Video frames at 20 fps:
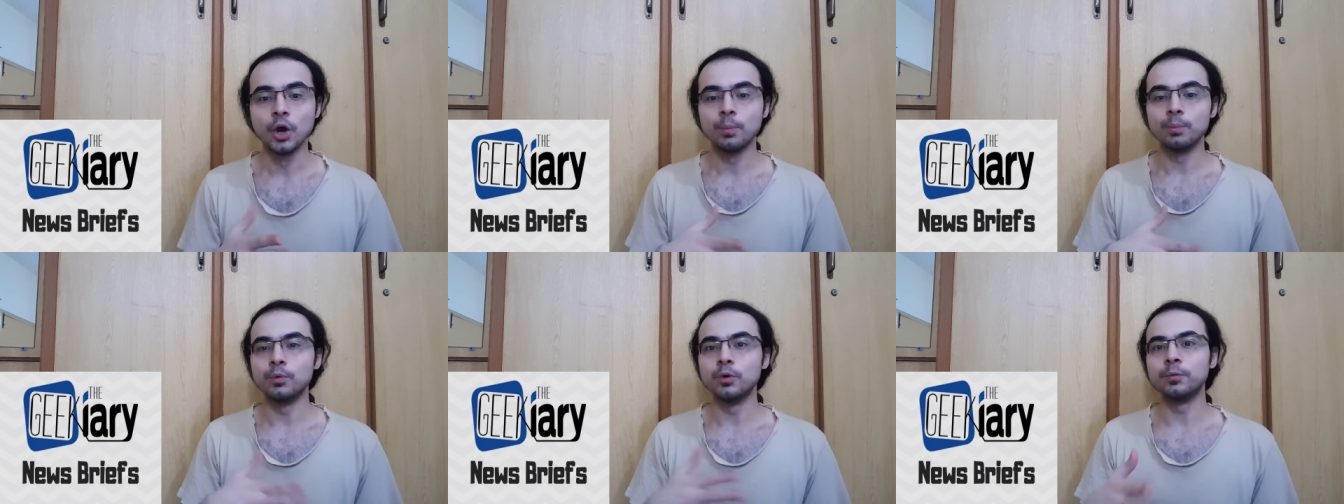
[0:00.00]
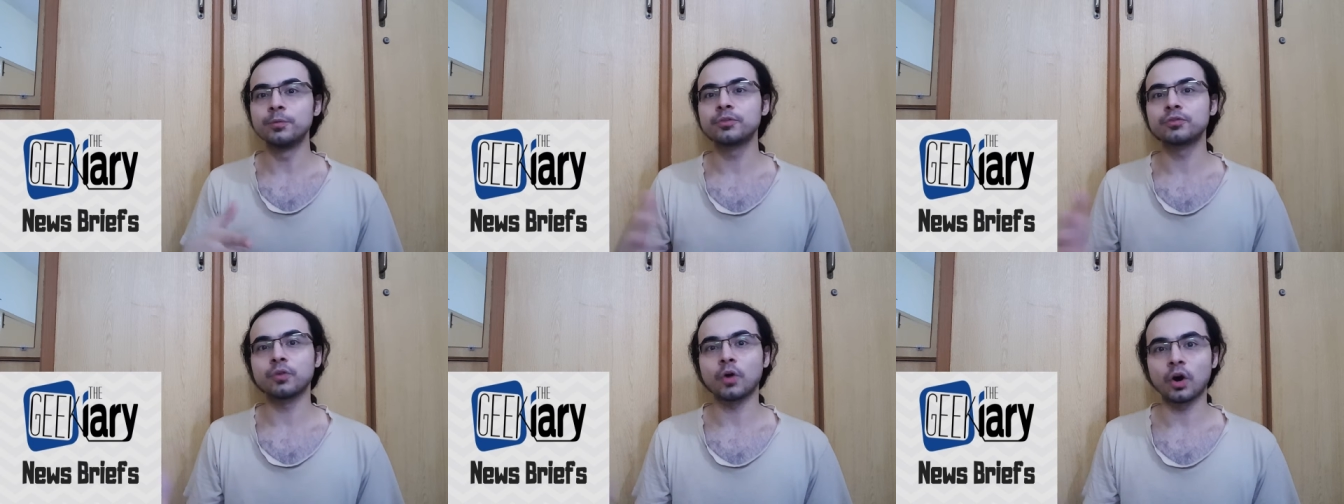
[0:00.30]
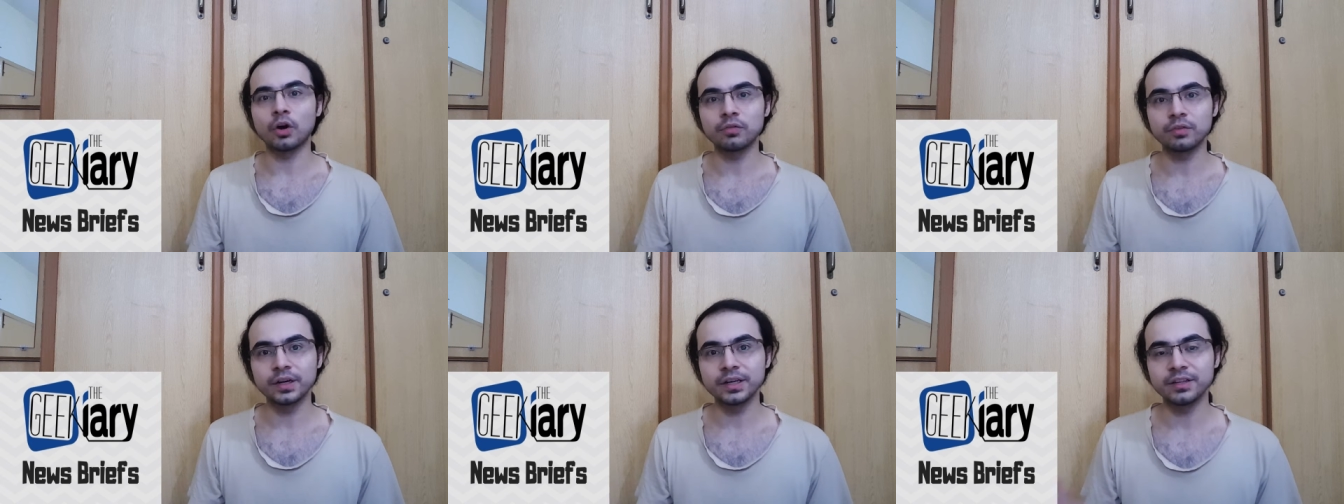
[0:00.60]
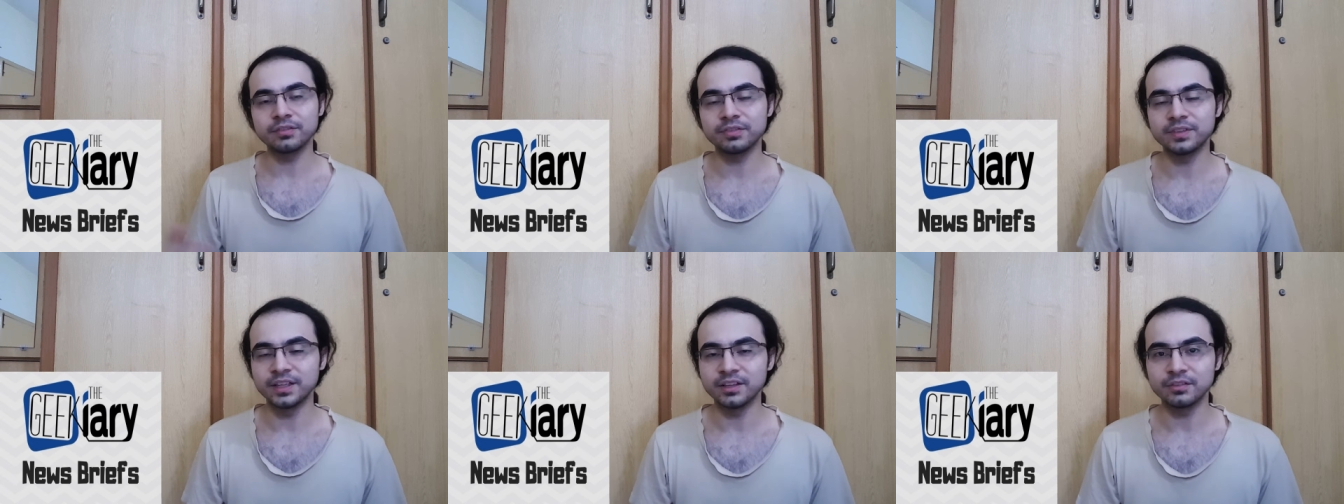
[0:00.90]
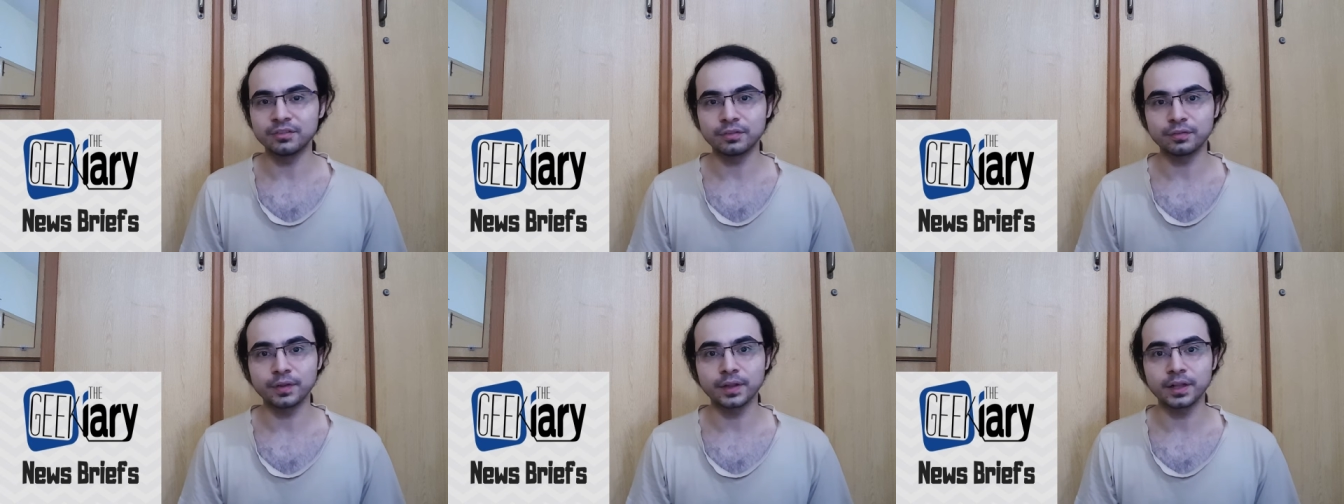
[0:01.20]
moves forward if
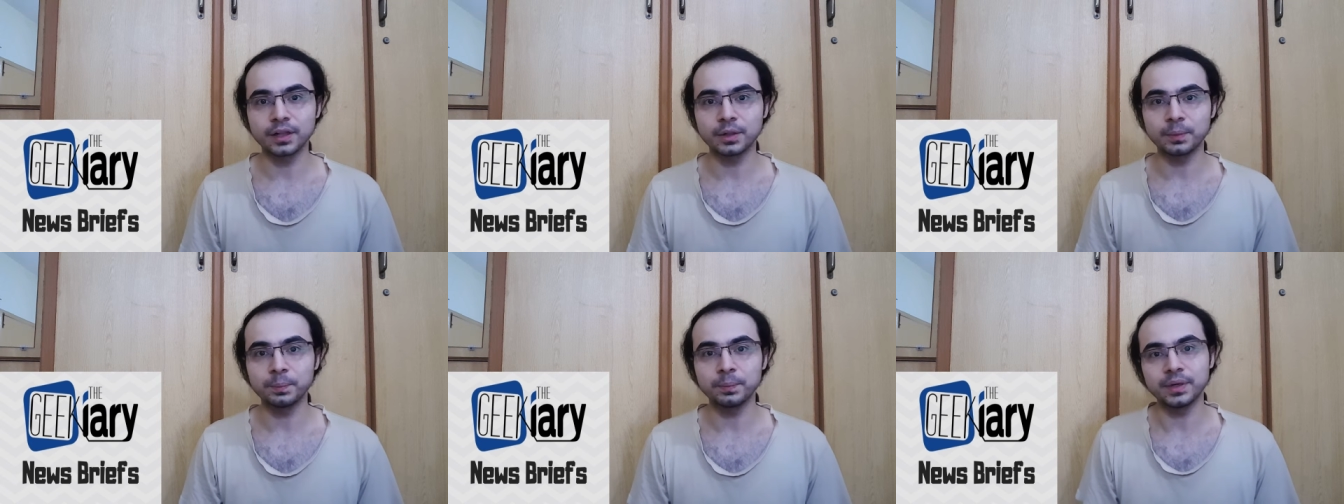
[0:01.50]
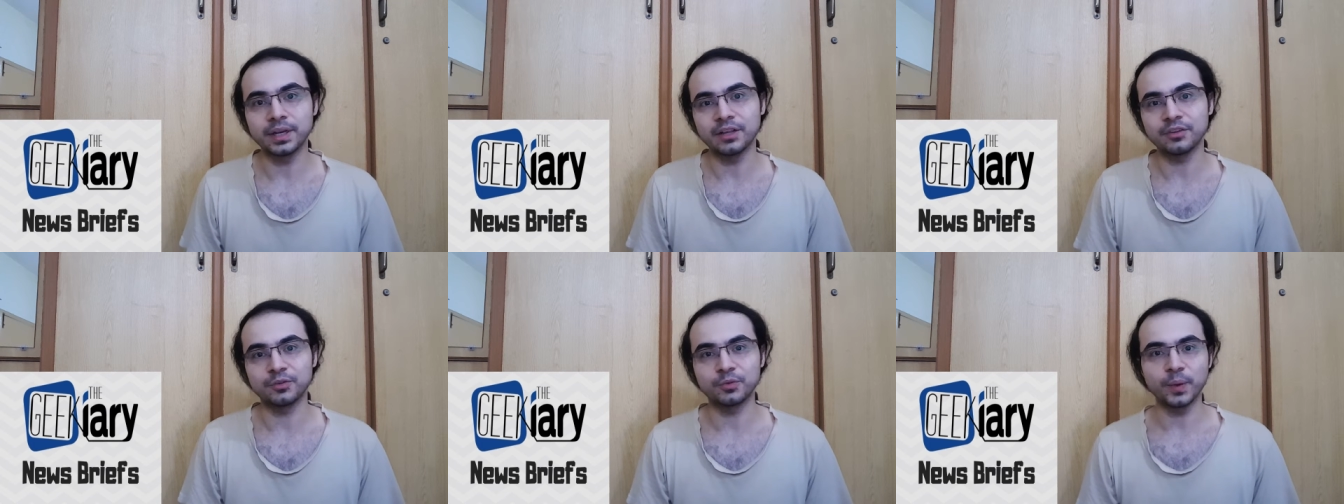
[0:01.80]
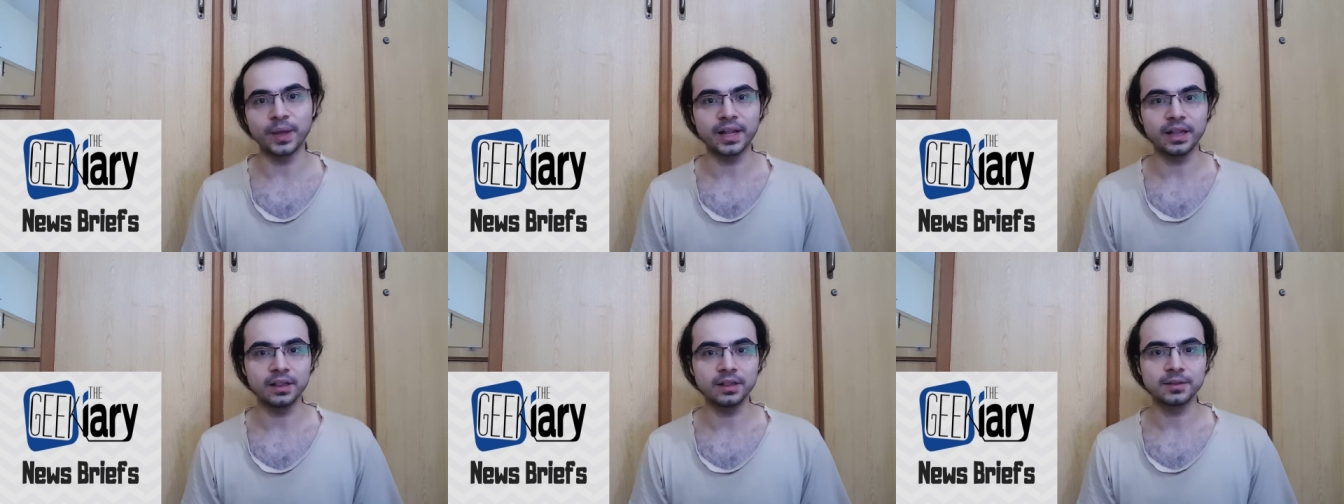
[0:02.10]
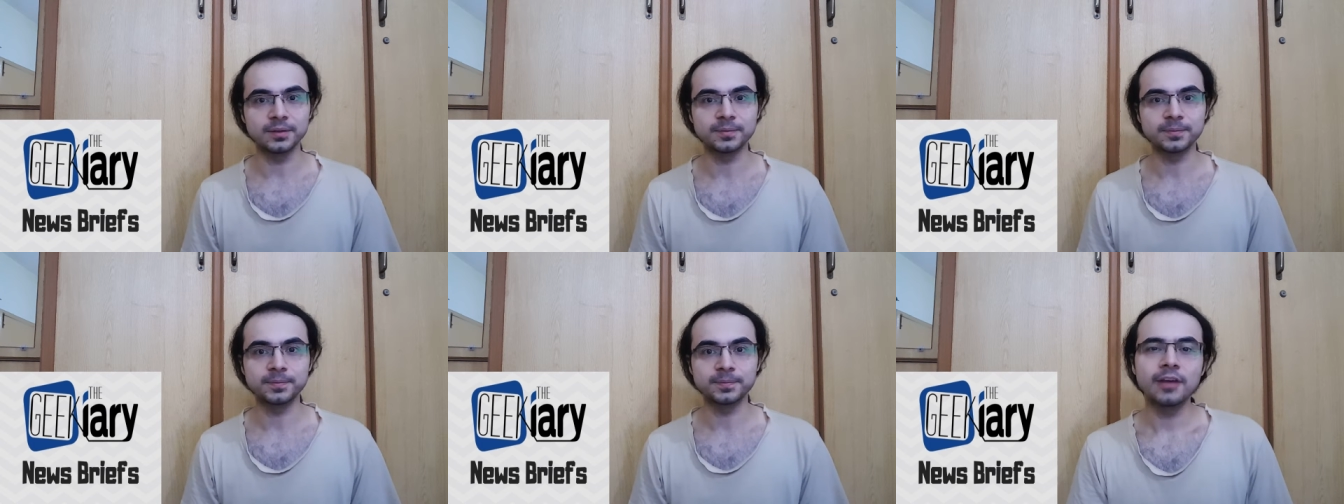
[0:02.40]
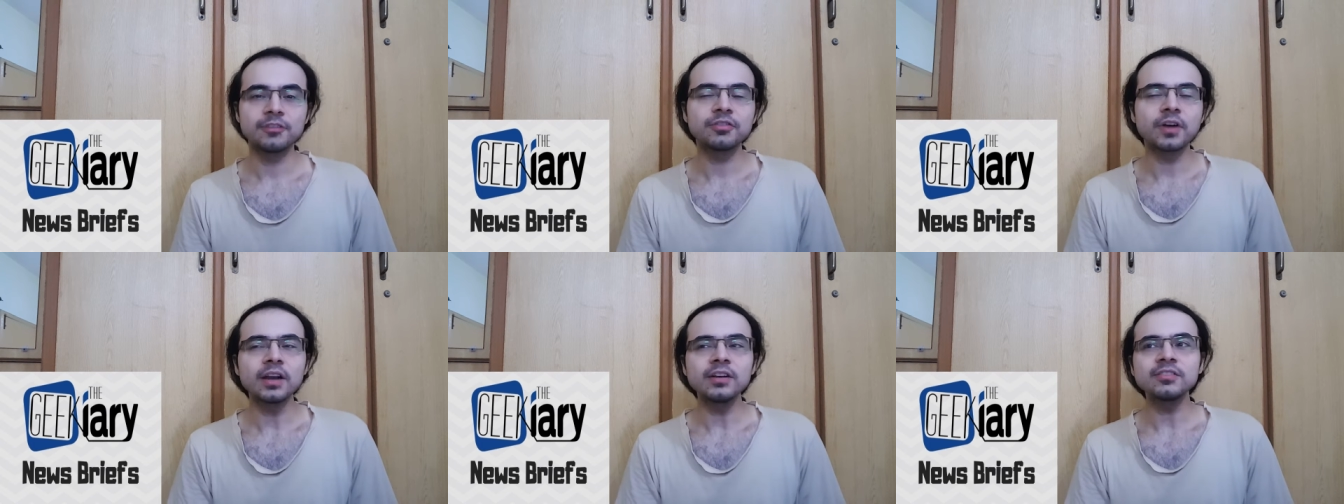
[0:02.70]
this film does well.
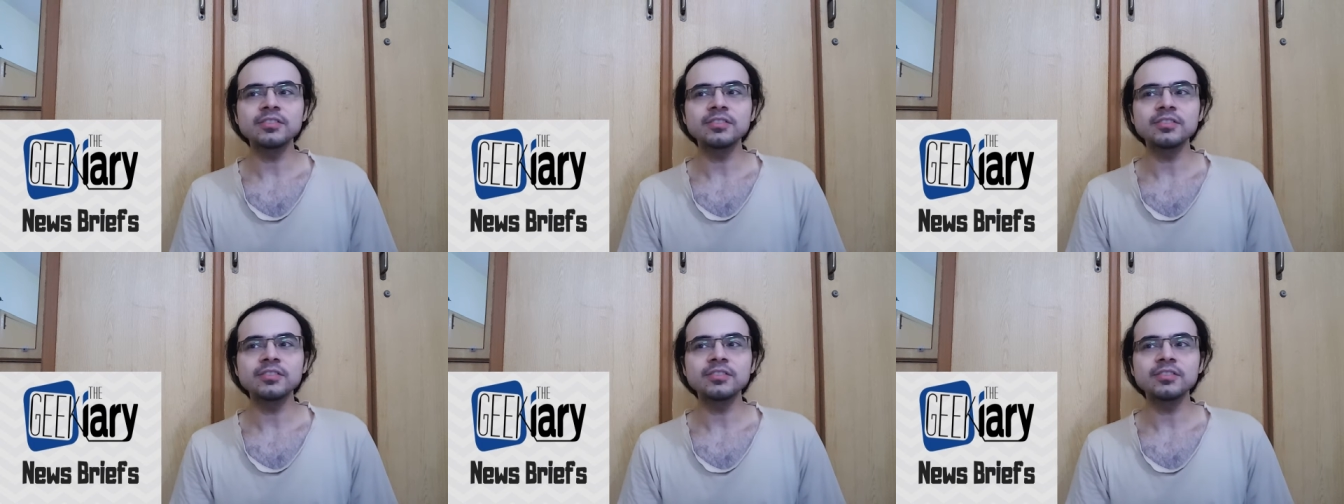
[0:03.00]
As far